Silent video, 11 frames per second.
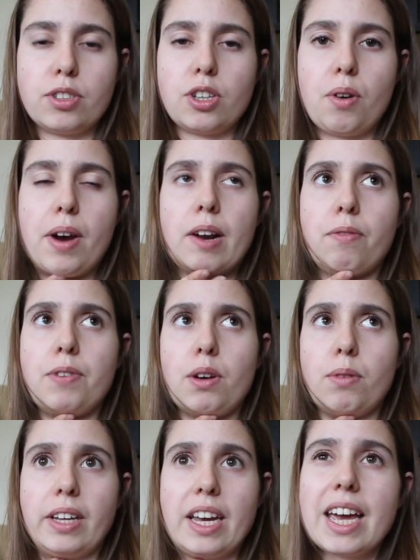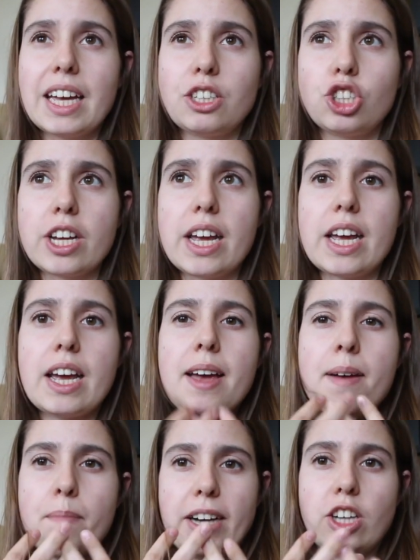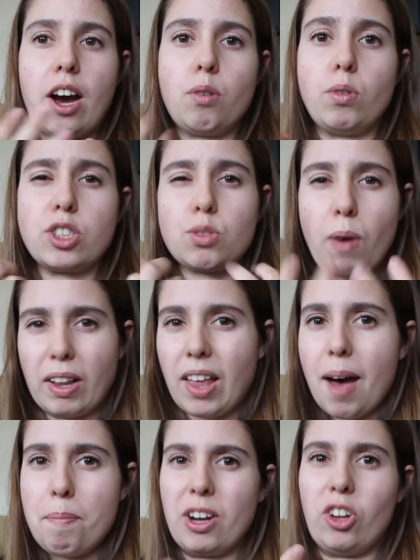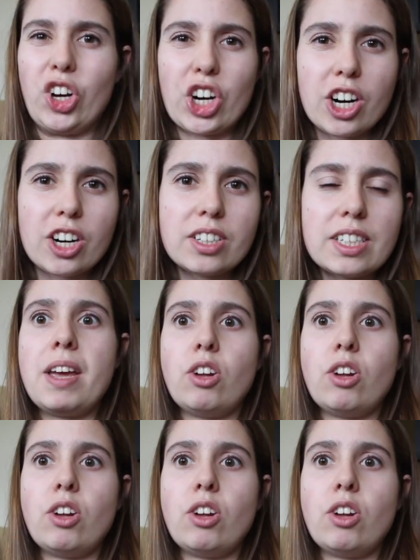So it'll feel really itchy, my tongue will swell up, it'll hurt.